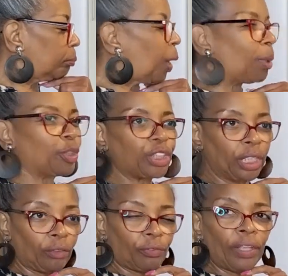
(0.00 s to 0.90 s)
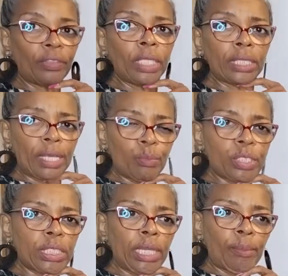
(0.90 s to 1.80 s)
Pop Shelf. I think that
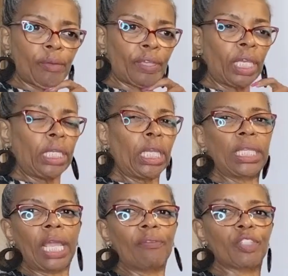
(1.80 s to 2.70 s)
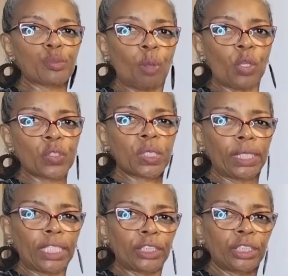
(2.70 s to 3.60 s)
was the name of it. And they have a small
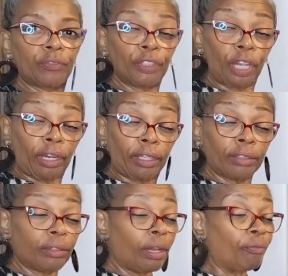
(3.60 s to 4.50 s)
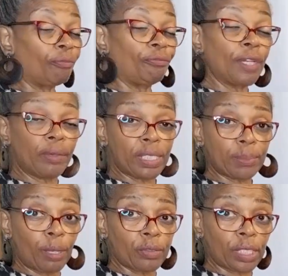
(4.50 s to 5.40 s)
selection of yarn, a very
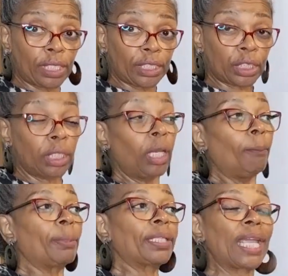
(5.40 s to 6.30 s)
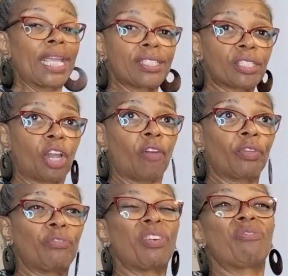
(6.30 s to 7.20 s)
small selection. But they had
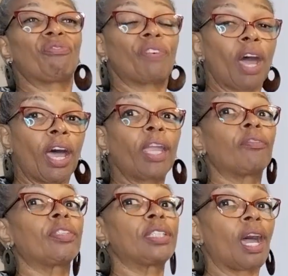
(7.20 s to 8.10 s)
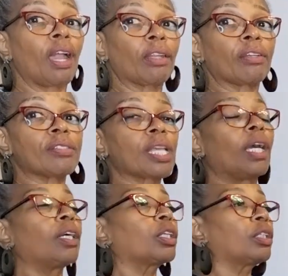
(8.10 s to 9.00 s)
Scarfie for $5.
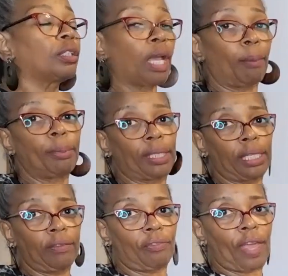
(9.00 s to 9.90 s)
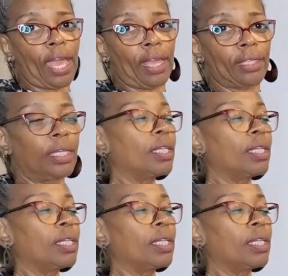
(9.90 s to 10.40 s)
Could not believe that.